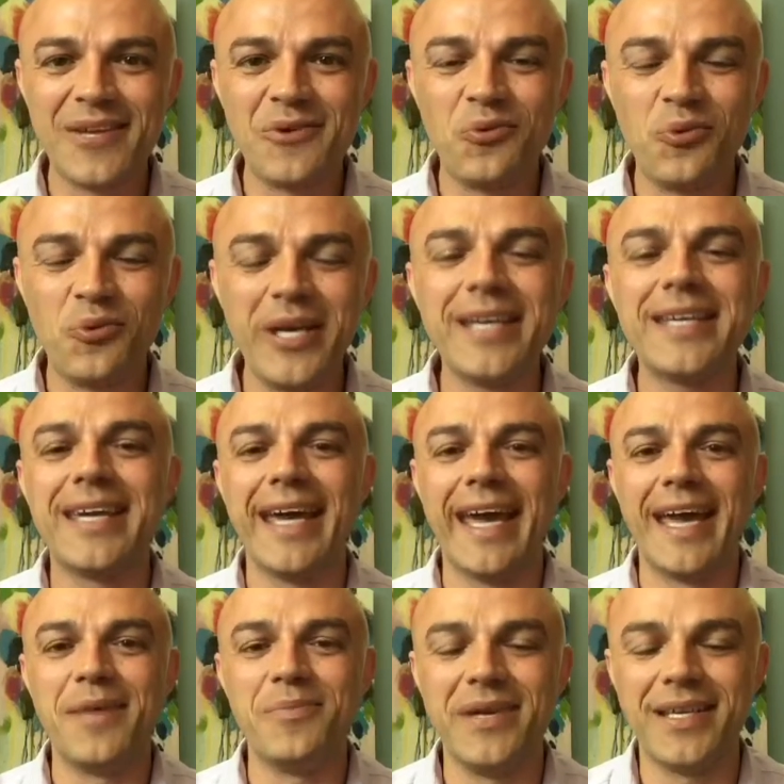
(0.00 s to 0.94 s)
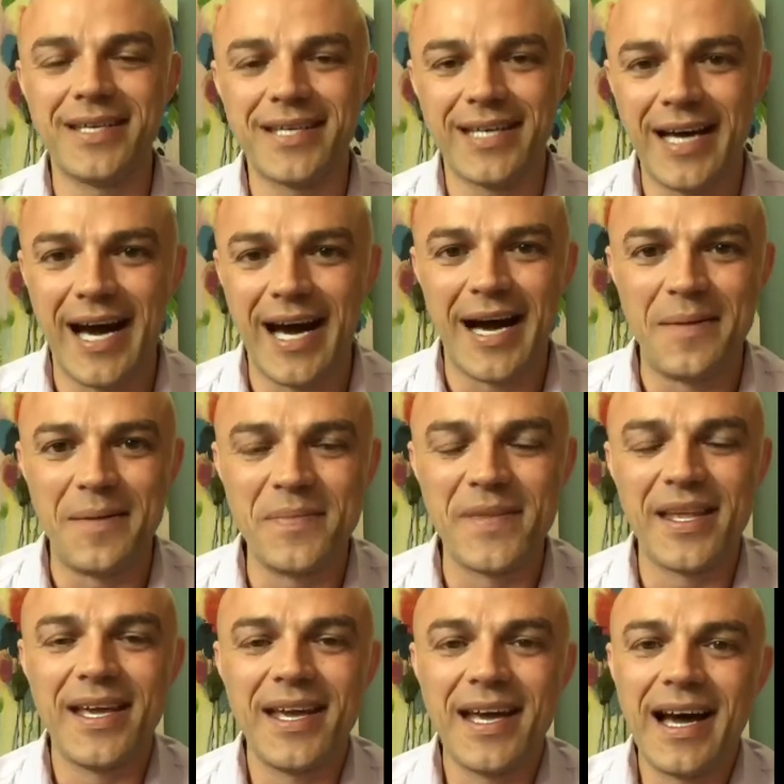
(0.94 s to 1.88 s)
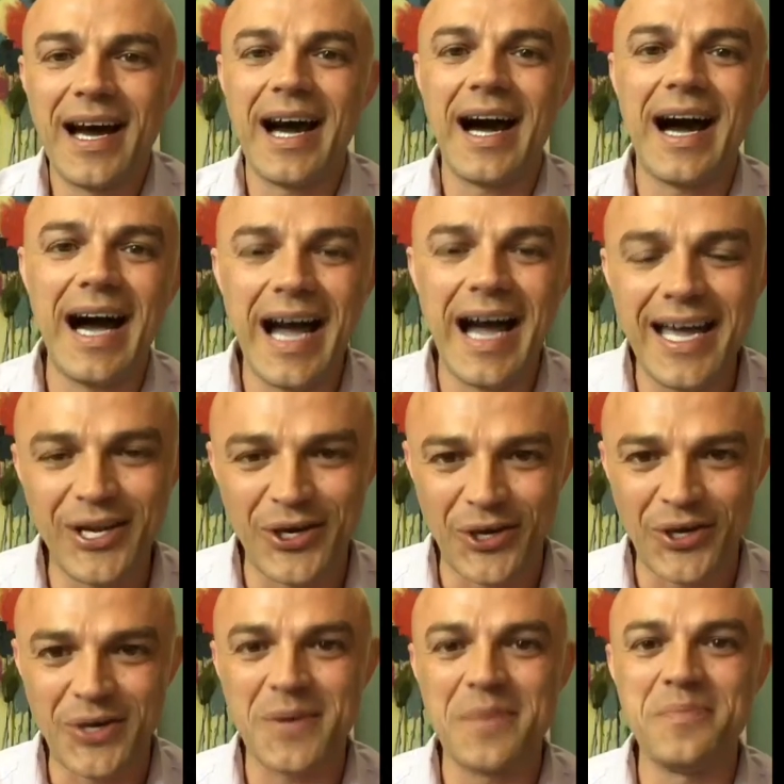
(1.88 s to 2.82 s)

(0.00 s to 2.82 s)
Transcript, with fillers: we can become higher,